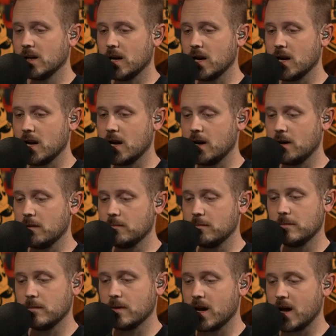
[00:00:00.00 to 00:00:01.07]
Um,
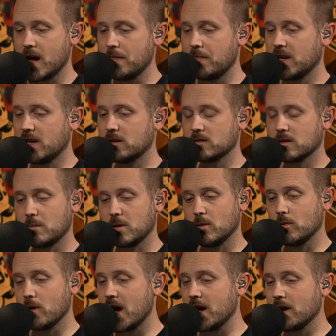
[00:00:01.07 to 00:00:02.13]
I think he's going to be
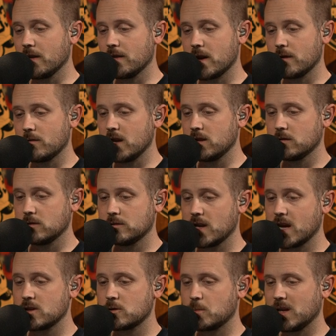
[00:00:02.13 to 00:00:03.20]
right on that razor's
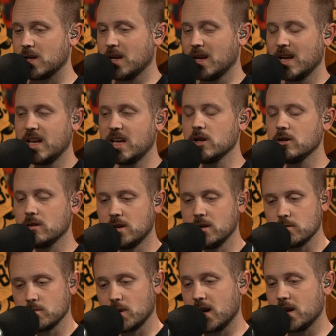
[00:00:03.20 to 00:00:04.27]
edge. But here,
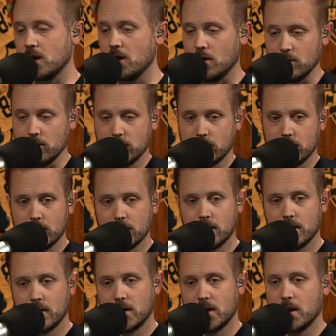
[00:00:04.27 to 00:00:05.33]
here's what I know.
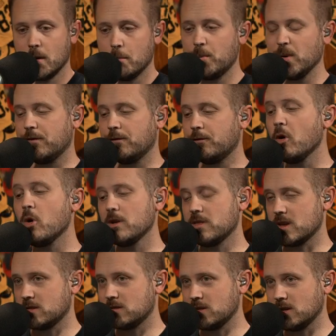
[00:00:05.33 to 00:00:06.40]
Before
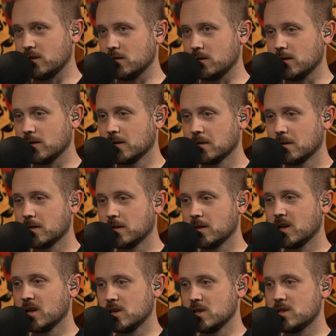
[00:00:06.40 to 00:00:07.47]
this season,
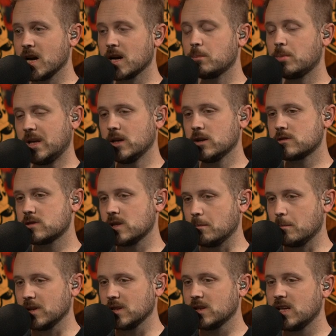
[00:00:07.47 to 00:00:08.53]
Doug
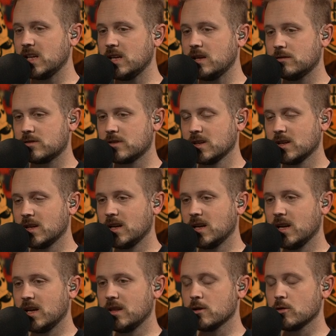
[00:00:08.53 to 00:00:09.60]
Pederson believed
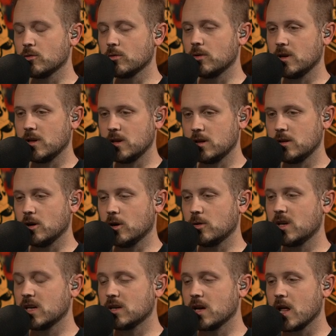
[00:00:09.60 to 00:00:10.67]
in the, you know,
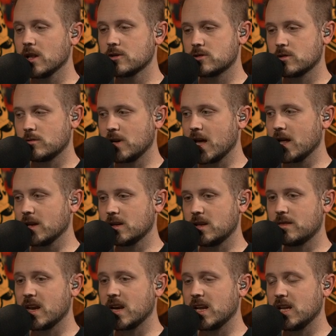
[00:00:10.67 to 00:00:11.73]
he acknowledged the reality
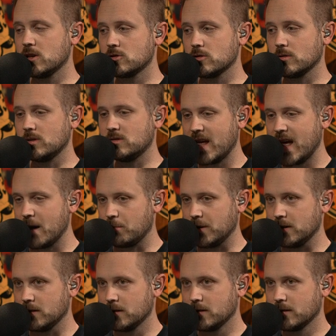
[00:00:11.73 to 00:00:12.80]
that injuries happen